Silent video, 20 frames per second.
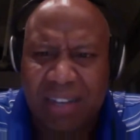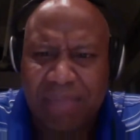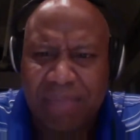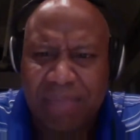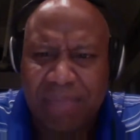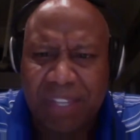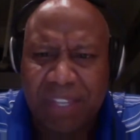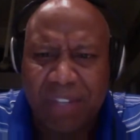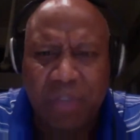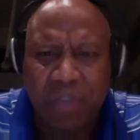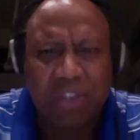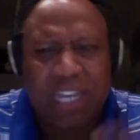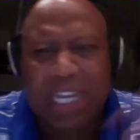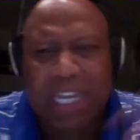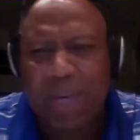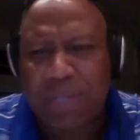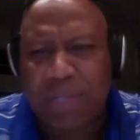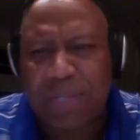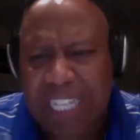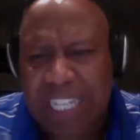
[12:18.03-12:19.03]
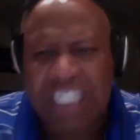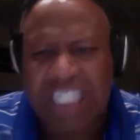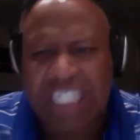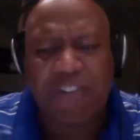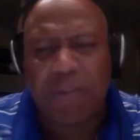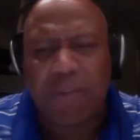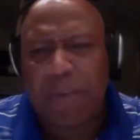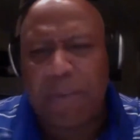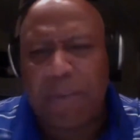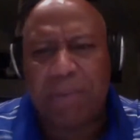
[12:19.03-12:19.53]
You think it was easy for me
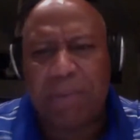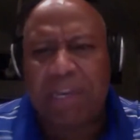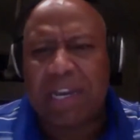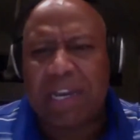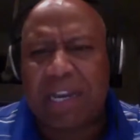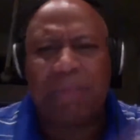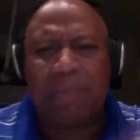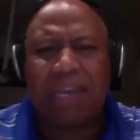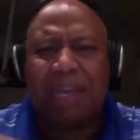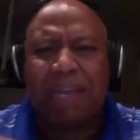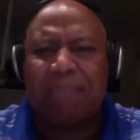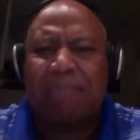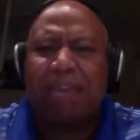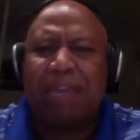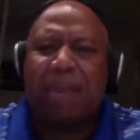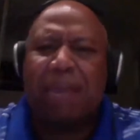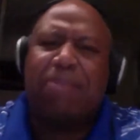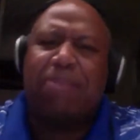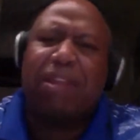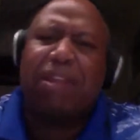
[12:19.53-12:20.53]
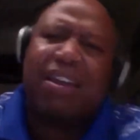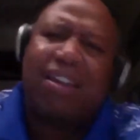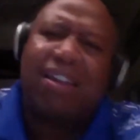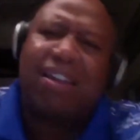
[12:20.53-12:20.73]
to become an NBA player?